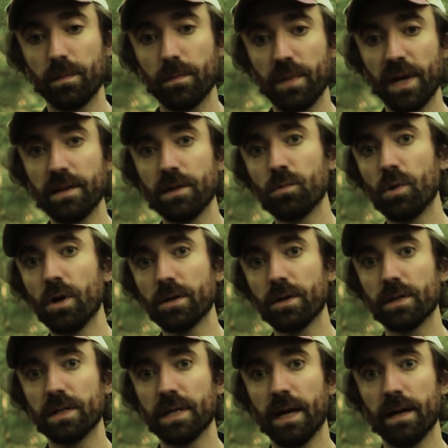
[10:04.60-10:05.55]
Peleg
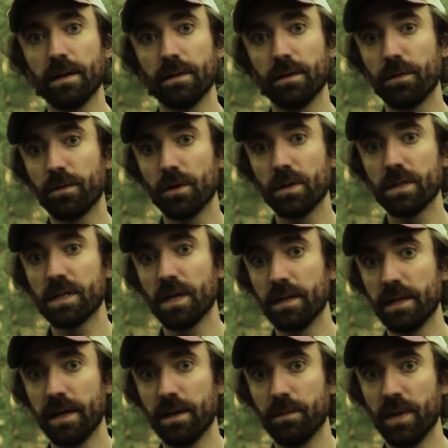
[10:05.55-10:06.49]
Walker died on the 3rd
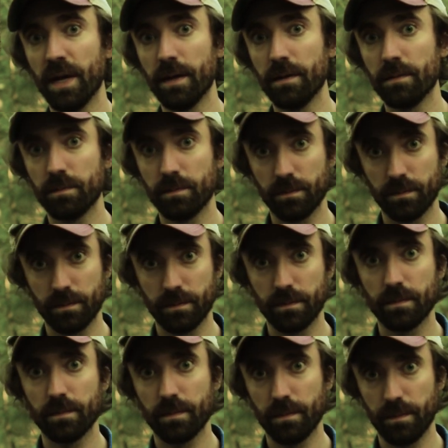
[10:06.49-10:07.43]
Sunday in May,
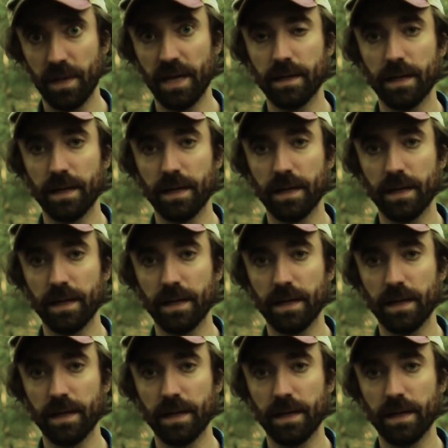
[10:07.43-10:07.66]
May